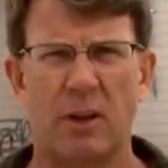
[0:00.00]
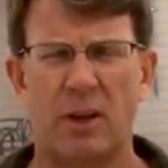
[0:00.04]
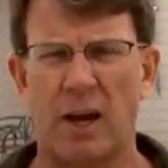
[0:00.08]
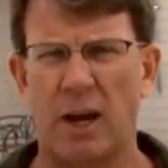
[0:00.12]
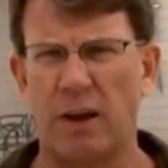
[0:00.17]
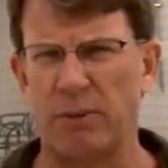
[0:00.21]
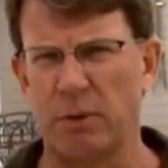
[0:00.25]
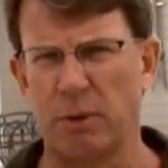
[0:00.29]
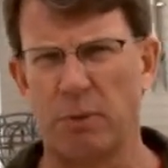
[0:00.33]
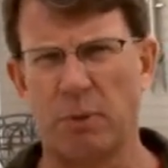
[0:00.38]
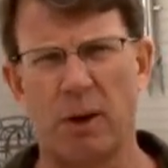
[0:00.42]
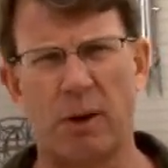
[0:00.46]

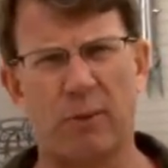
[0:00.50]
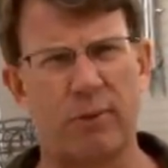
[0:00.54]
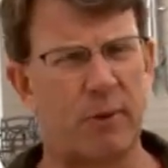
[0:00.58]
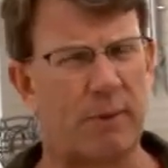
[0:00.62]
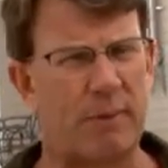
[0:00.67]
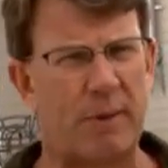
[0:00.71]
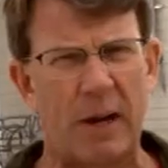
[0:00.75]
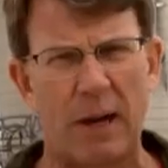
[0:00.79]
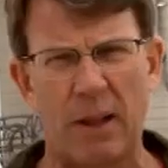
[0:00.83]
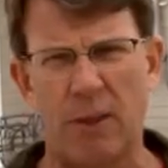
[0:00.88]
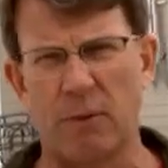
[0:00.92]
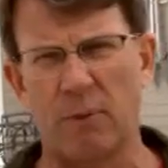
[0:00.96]
everywhere from
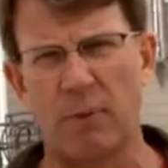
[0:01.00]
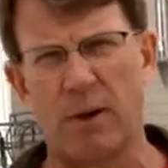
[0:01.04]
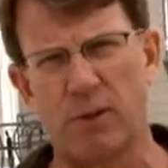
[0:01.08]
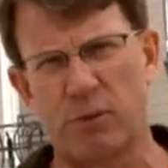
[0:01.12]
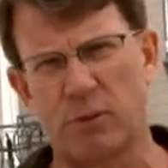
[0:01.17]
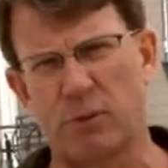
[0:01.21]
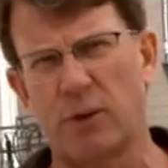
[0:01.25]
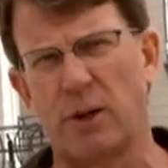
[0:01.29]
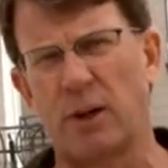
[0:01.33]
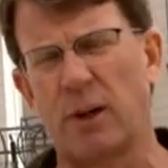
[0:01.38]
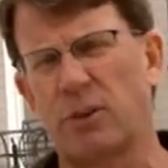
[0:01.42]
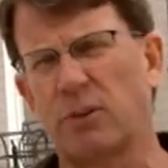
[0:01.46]
how do the
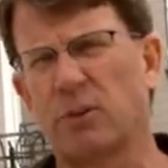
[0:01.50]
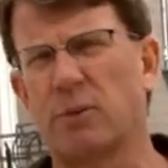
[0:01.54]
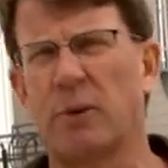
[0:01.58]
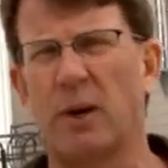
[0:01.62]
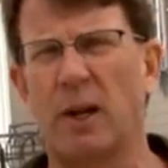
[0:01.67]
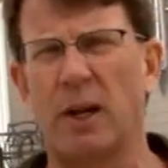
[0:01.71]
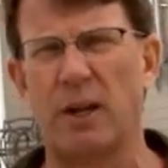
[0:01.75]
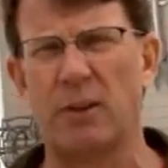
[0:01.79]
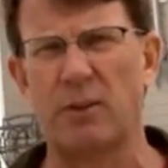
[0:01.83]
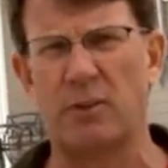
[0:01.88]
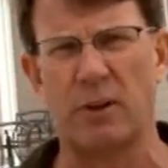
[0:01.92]
restaurants run